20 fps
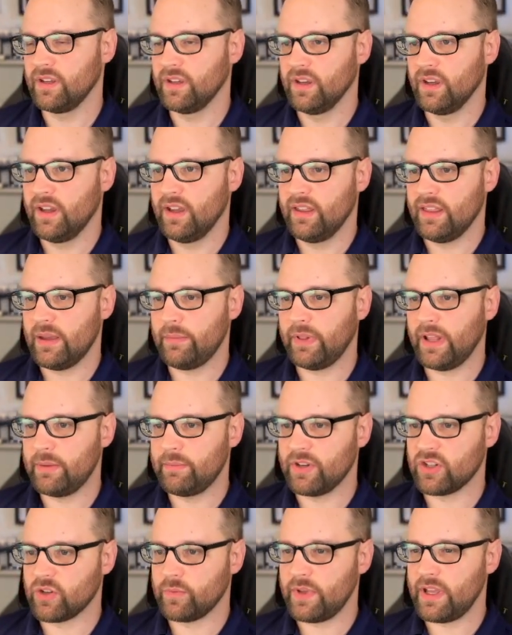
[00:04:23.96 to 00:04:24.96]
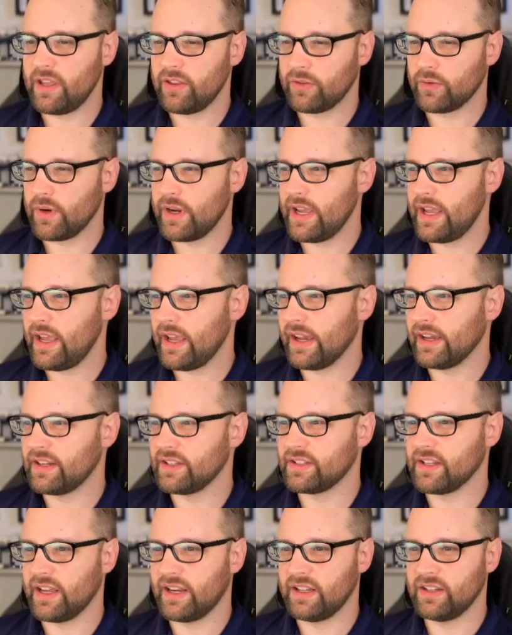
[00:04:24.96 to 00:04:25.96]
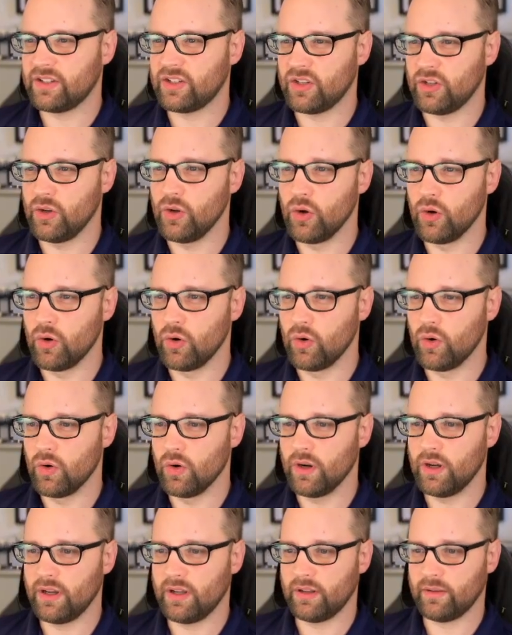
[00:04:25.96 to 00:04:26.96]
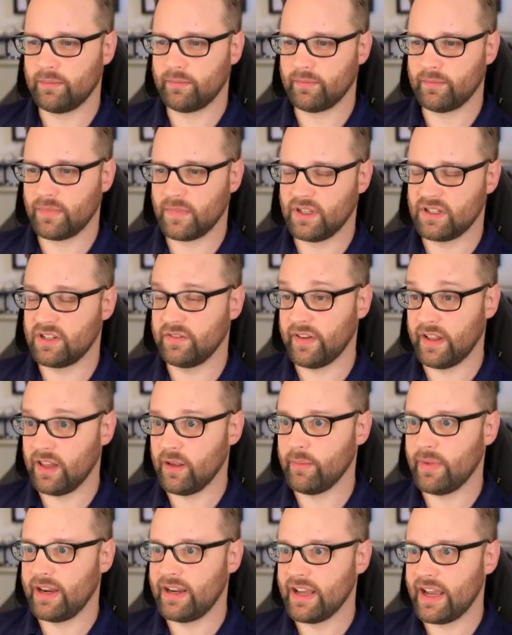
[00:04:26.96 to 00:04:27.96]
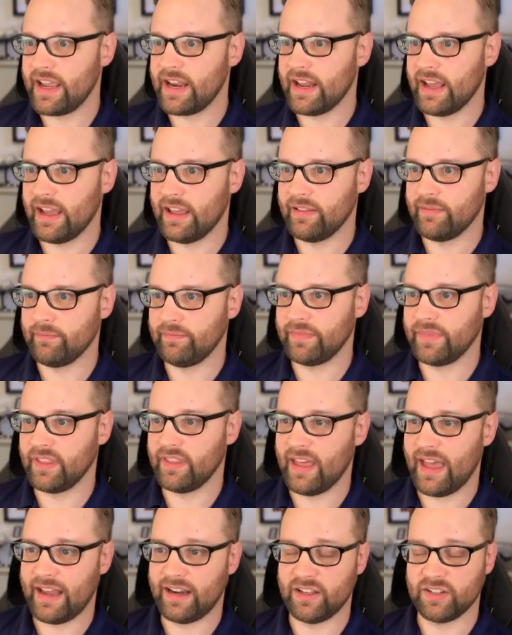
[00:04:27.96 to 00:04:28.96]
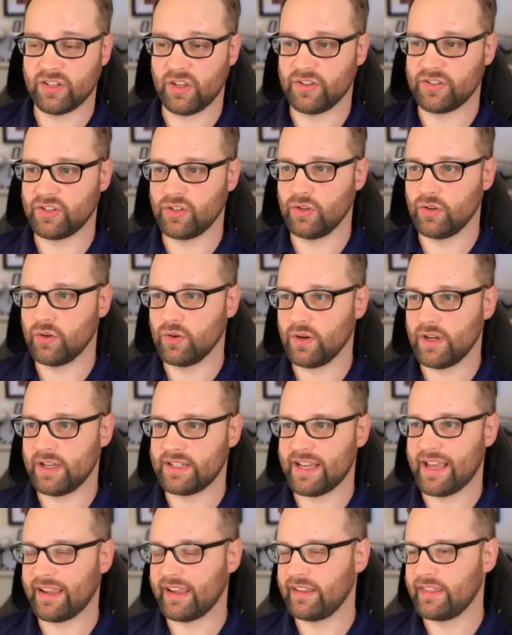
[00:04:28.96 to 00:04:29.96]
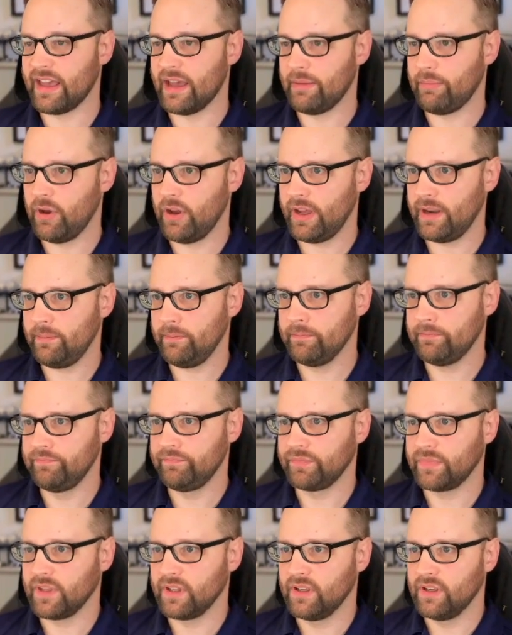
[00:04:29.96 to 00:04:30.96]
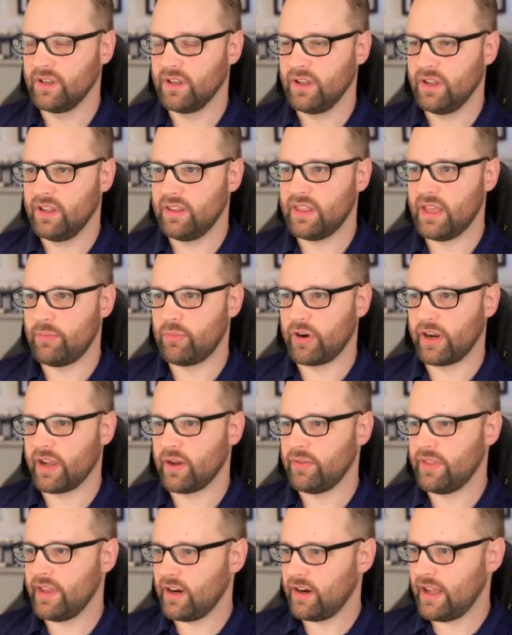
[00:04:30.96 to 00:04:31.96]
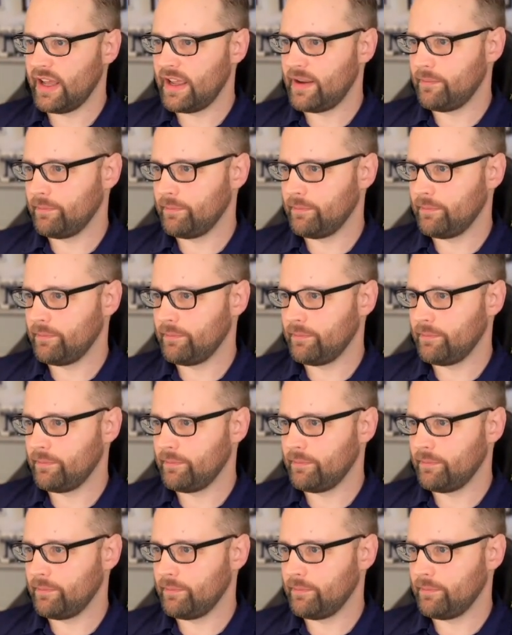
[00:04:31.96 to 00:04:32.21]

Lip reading: They played bishop e3. I decided to develop my knight, and that is also attacking that pawn. They bring out their knight.